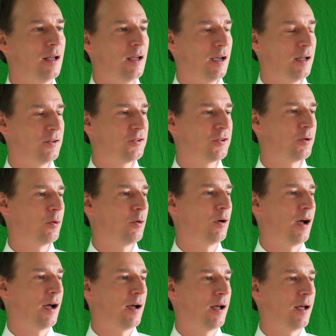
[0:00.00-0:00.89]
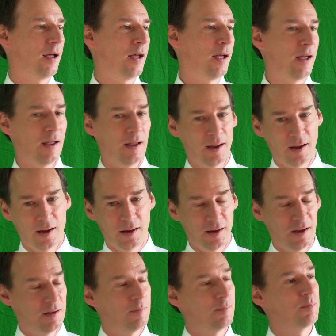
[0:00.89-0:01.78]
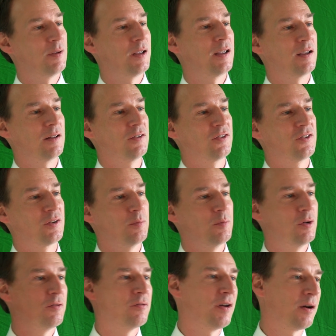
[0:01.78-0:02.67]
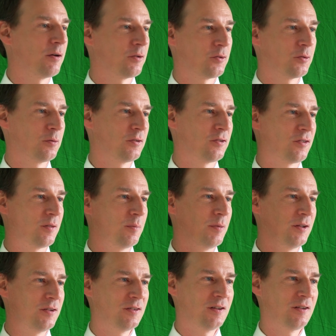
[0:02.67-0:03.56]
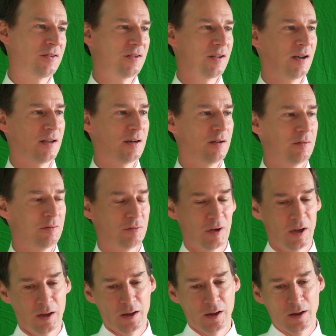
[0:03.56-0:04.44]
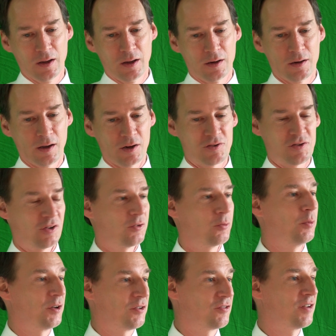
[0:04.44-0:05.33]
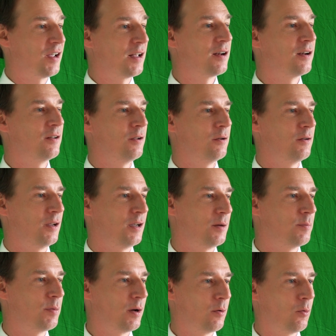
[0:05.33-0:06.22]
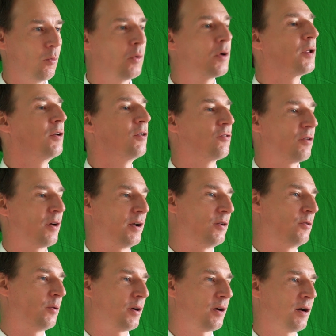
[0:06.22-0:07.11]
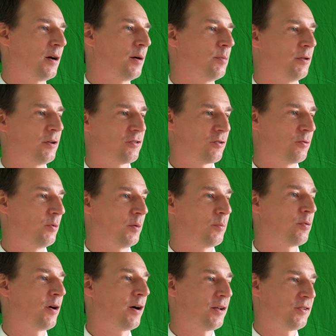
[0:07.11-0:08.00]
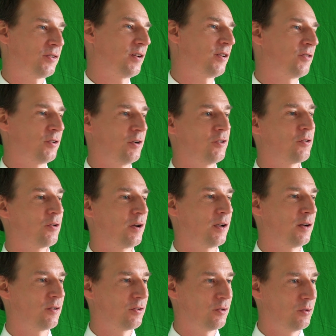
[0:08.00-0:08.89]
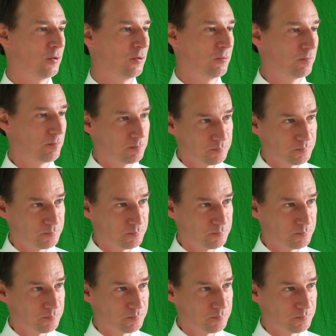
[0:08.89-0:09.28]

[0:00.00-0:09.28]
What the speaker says: And so it begins to move out towards the business side of not just which data do you need, but what are you trying to accomplish and what process are you trying to